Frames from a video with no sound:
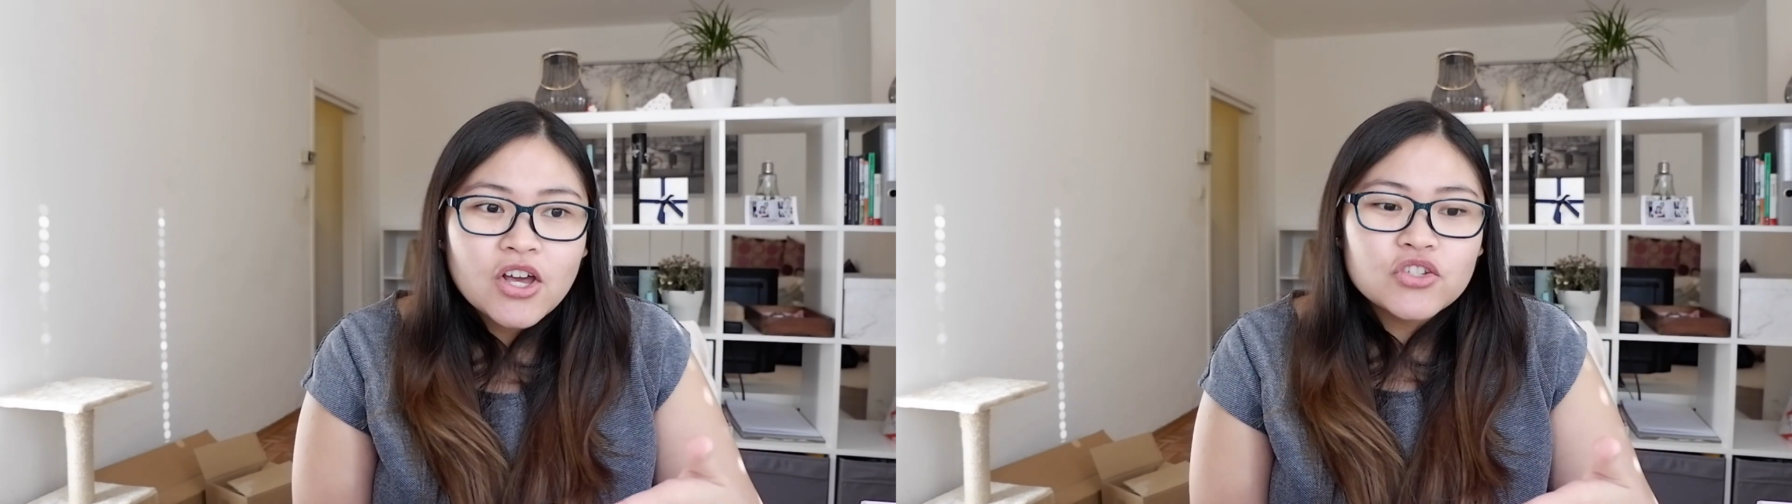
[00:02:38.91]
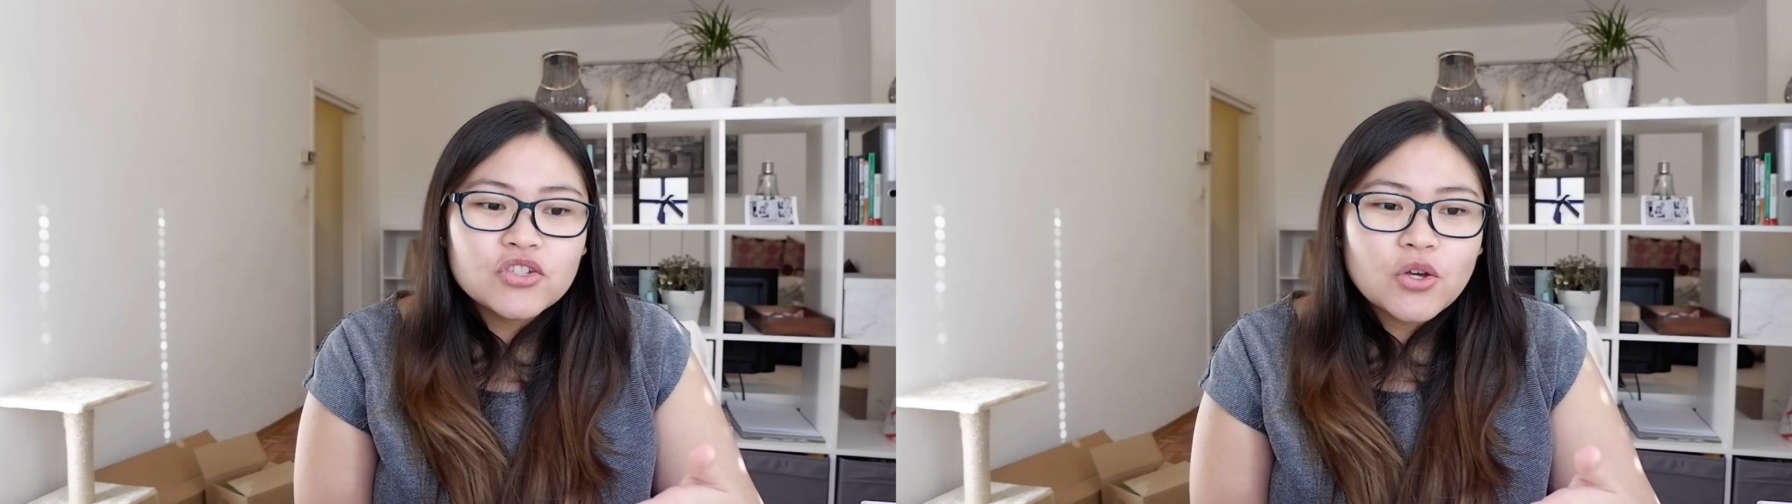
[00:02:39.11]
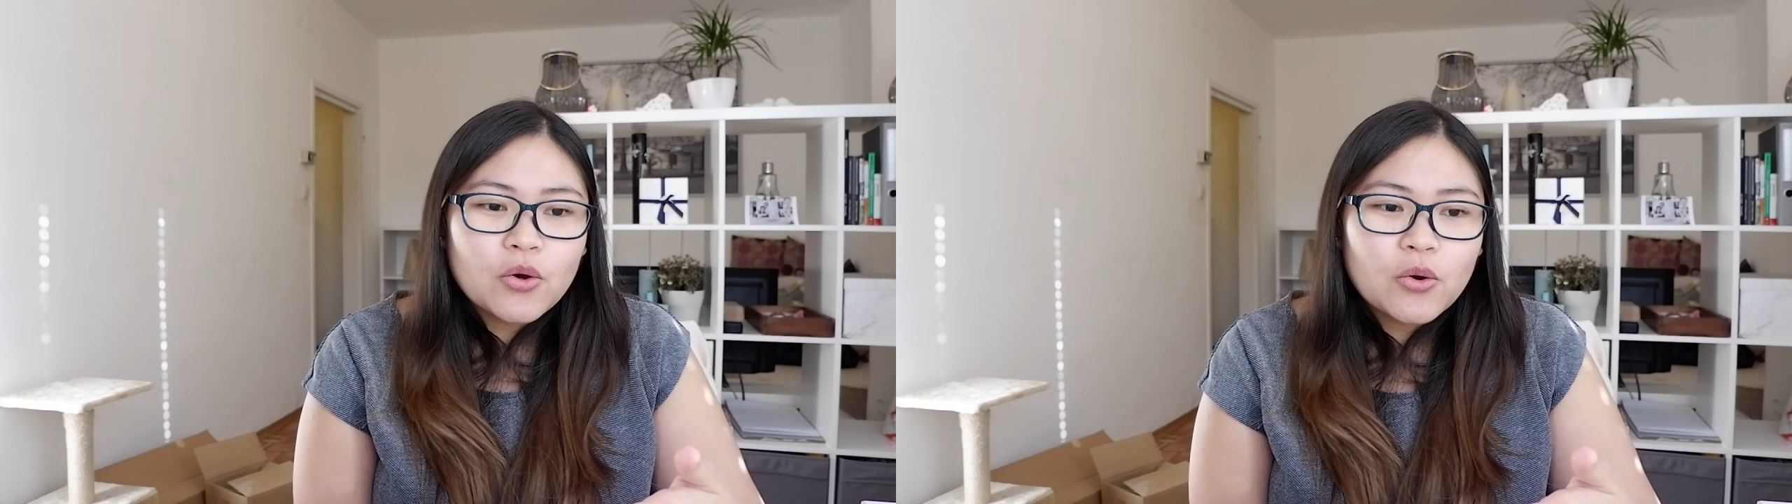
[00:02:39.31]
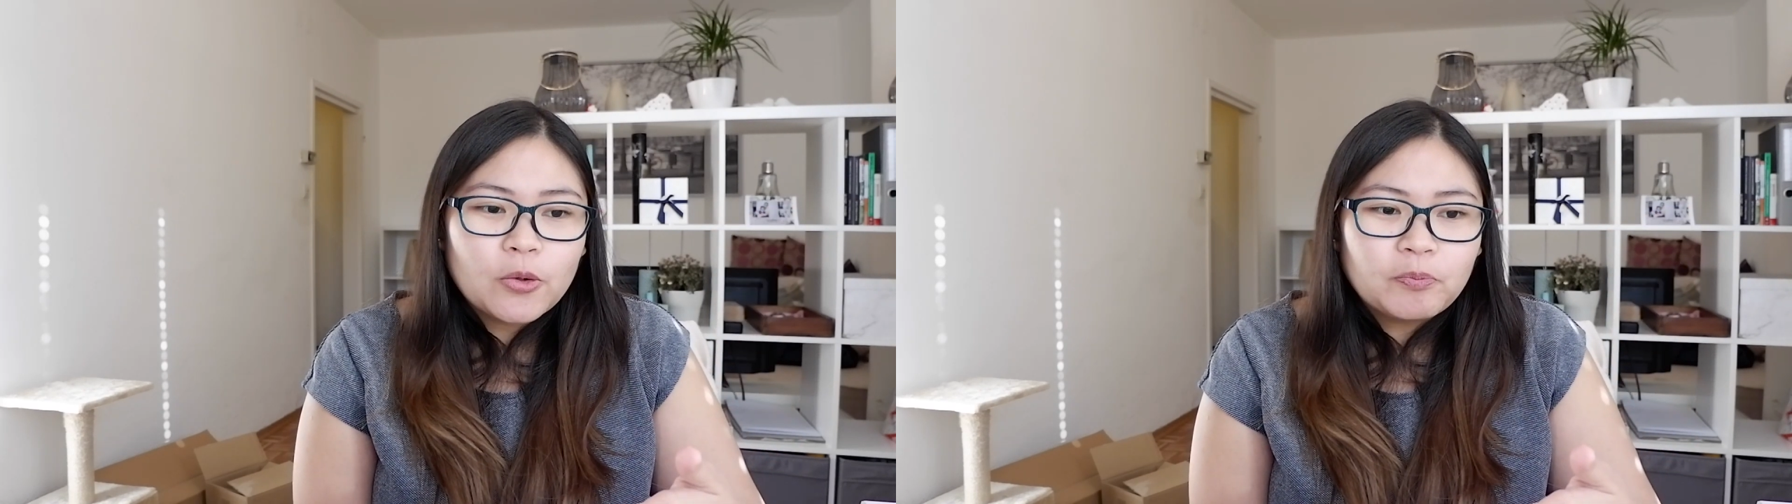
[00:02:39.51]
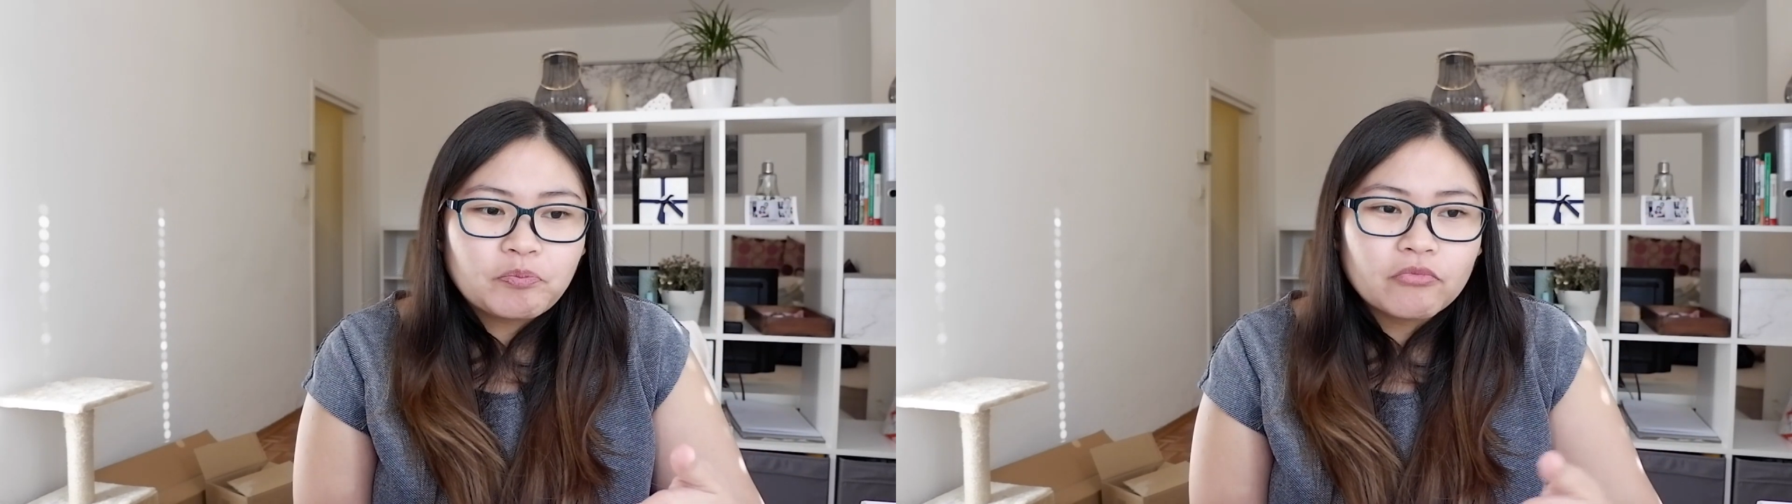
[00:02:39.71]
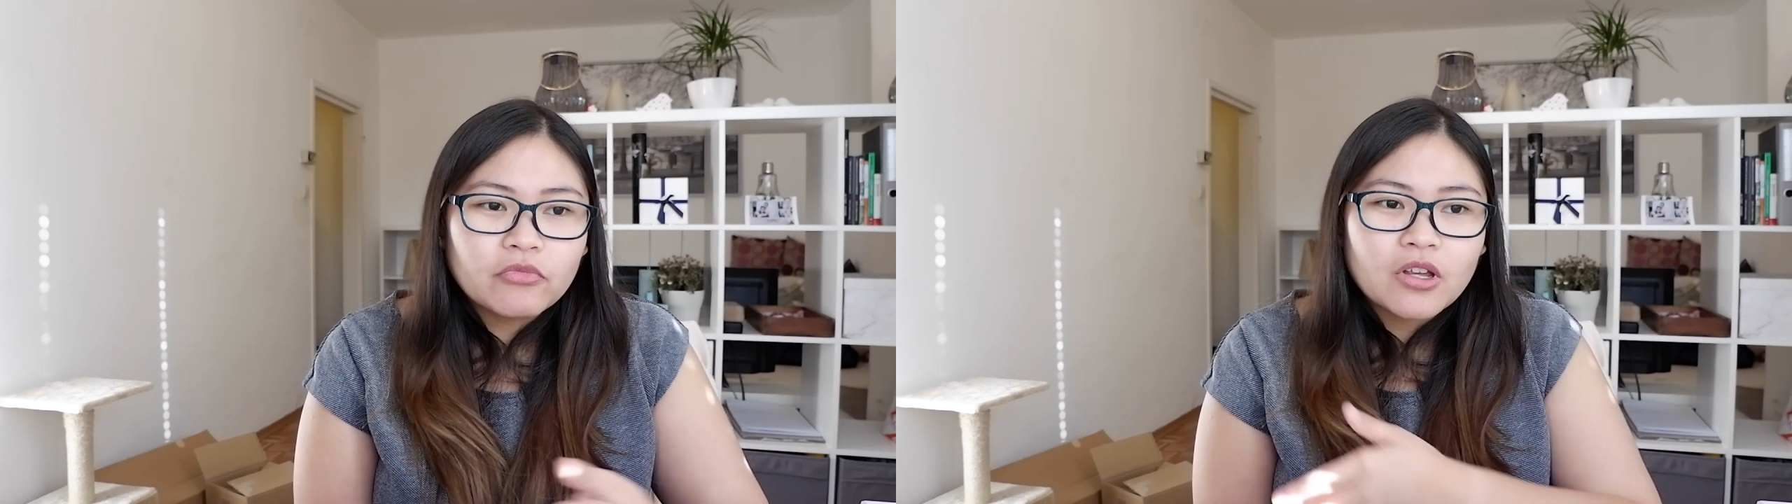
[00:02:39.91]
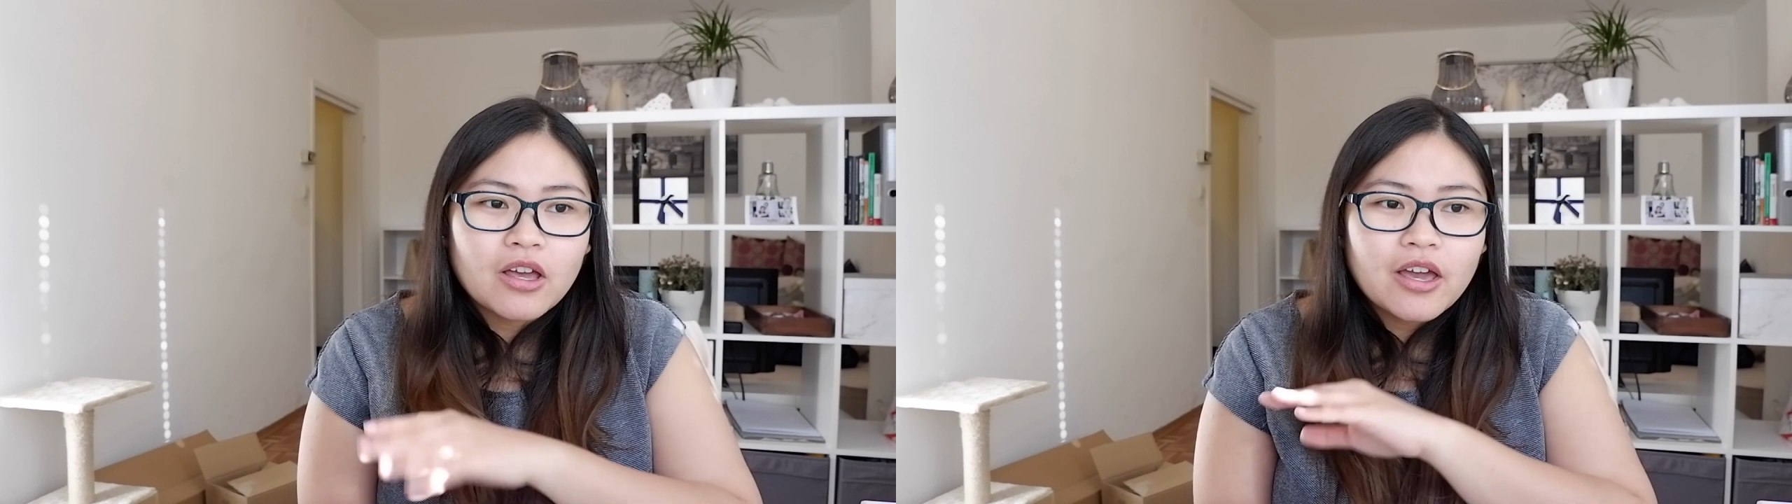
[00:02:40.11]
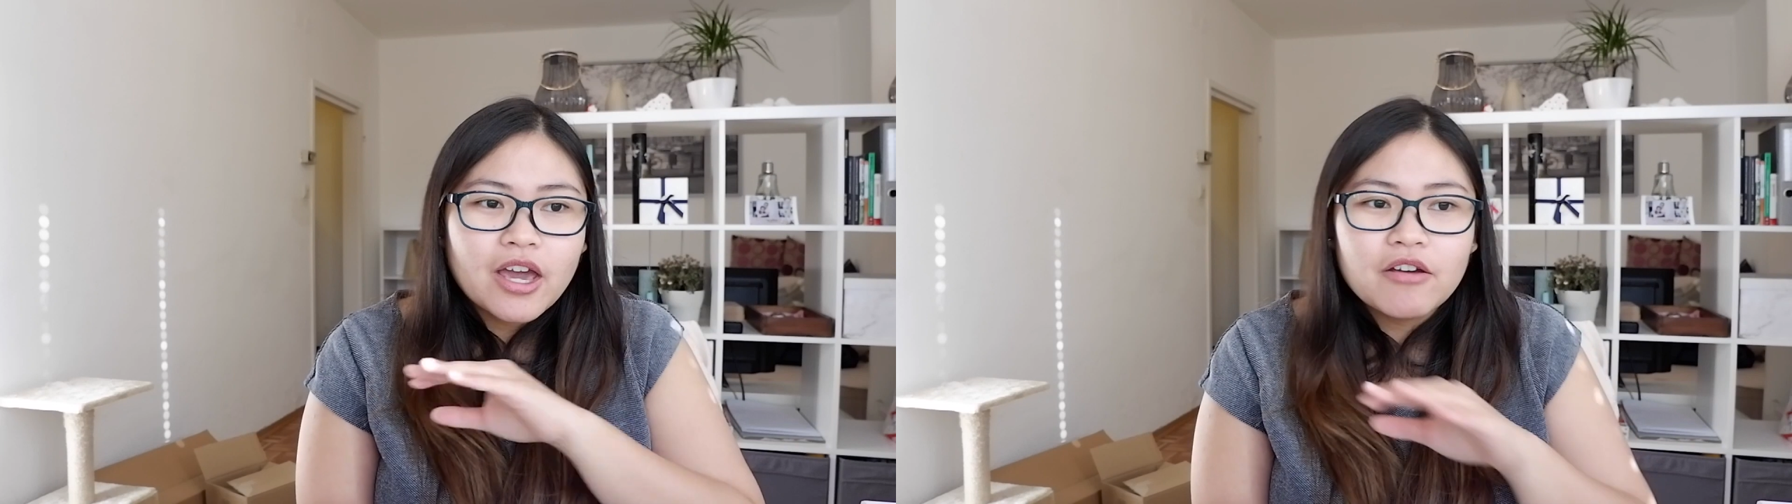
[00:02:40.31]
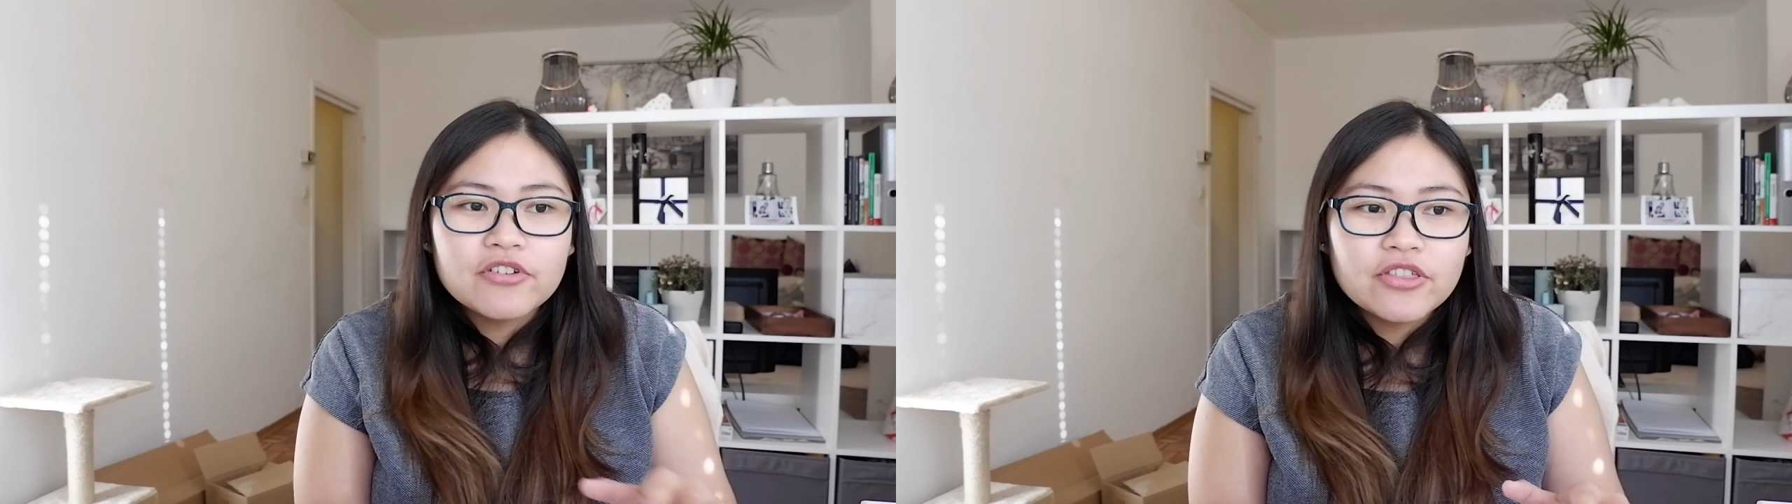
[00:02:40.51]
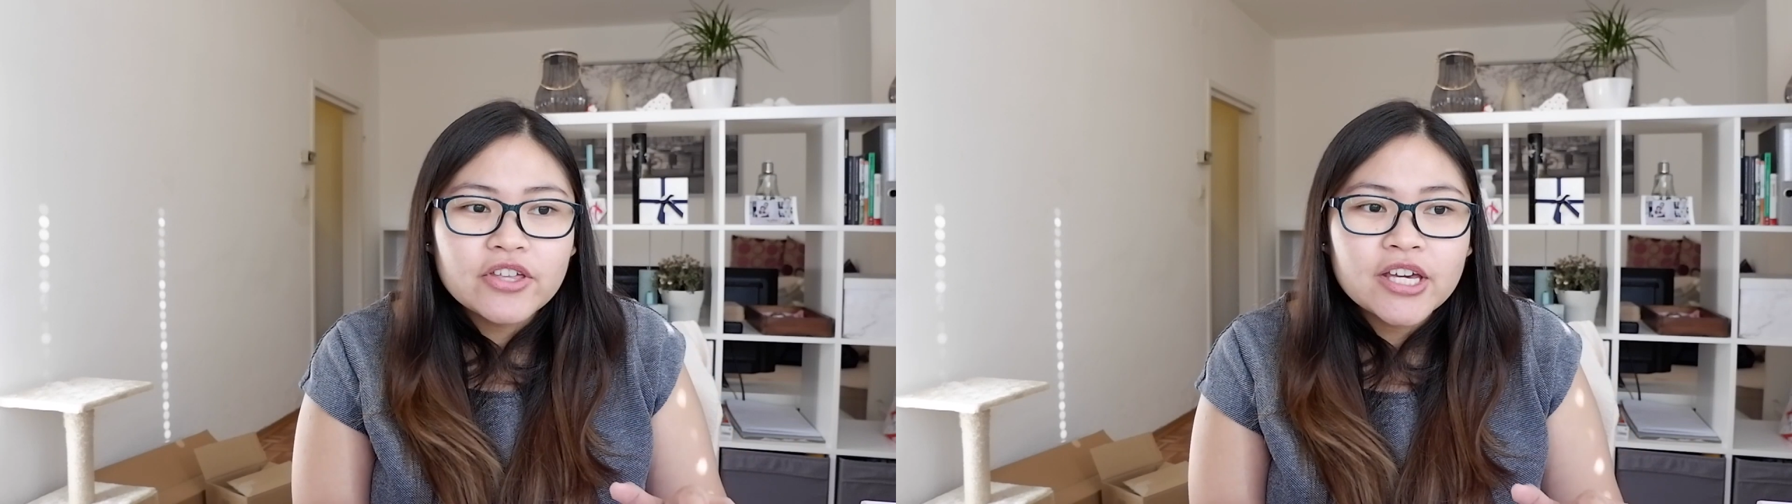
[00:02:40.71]
So
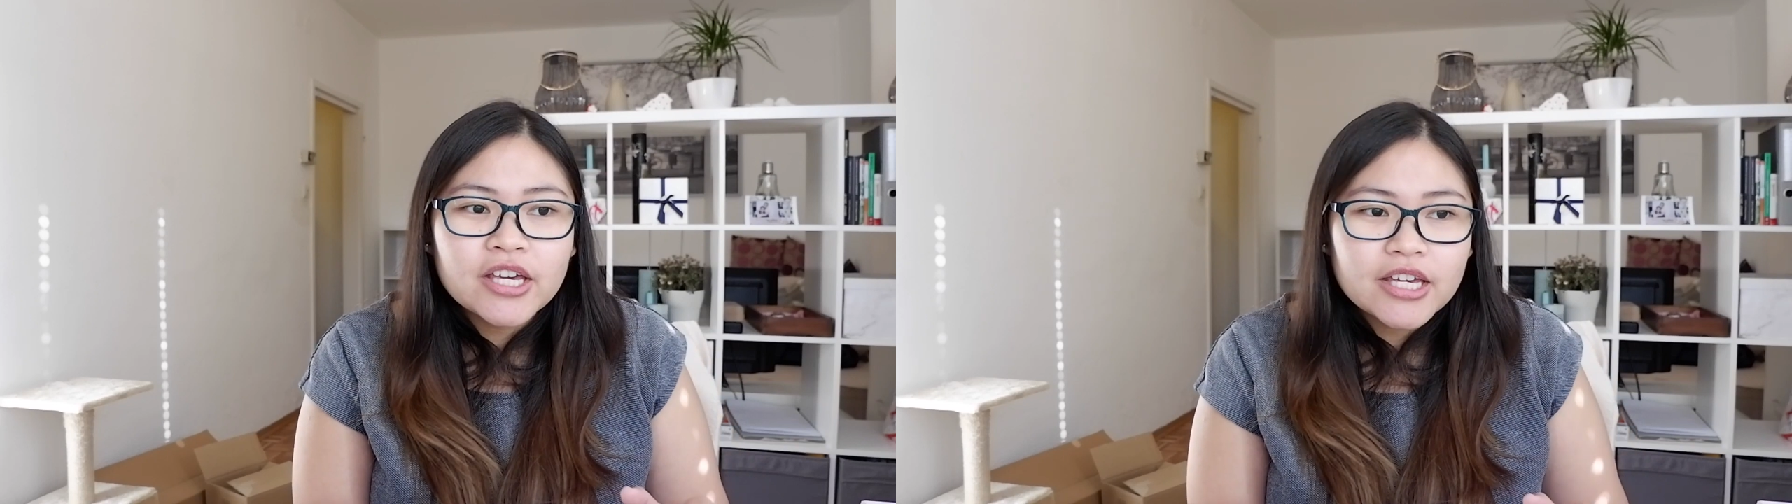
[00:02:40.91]
everything